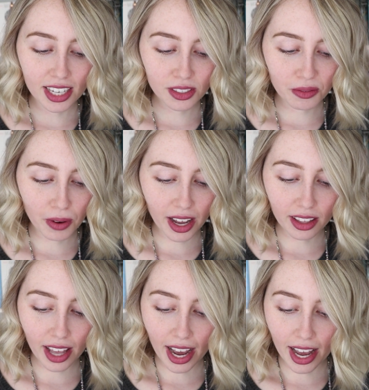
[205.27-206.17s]
as
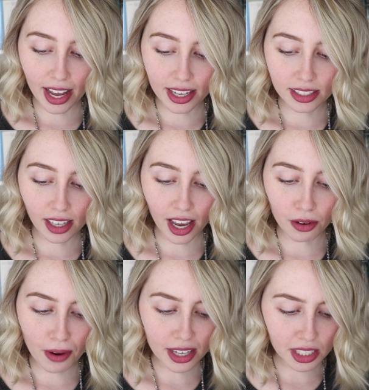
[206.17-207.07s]
well as
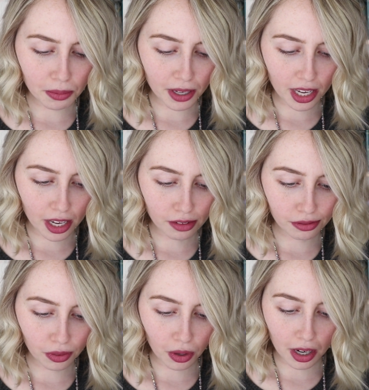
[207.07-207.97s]
a recipe
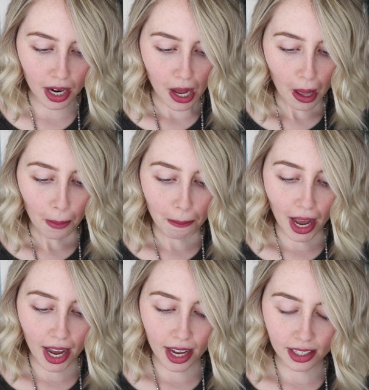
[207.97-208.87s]
for
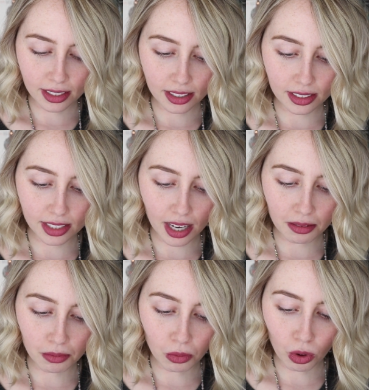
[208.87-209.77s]
pan de
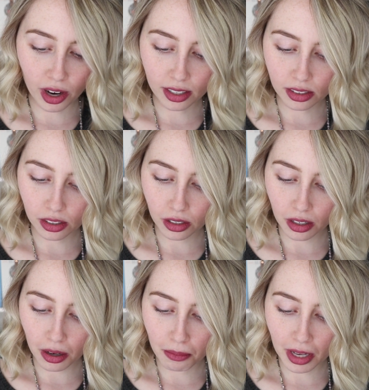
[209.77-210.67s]

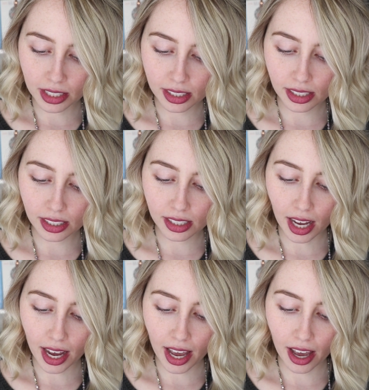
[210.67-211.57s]
muerto
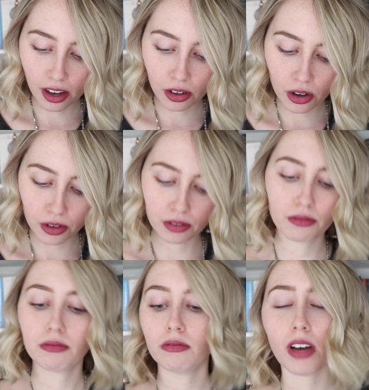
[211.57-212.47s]
mensajero.
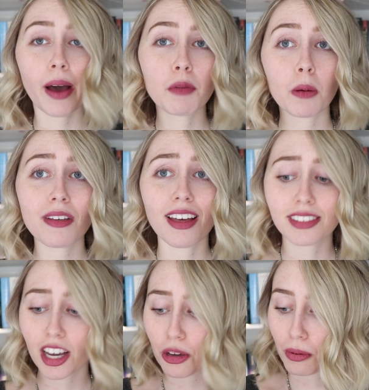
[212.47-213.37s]
I'm hoping
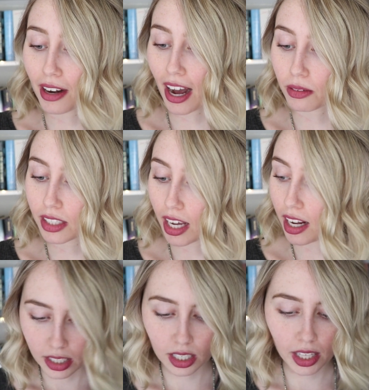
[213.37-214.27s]
that's how you pronounce
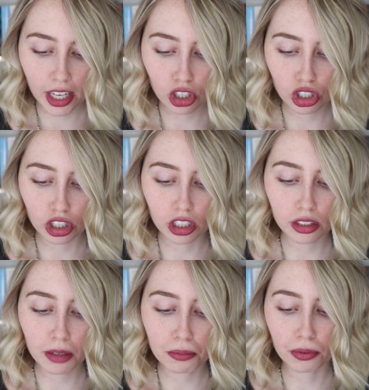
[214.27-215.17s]
it. Is it like
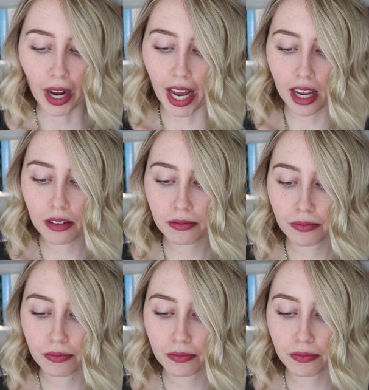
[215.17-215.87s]
sugary bread?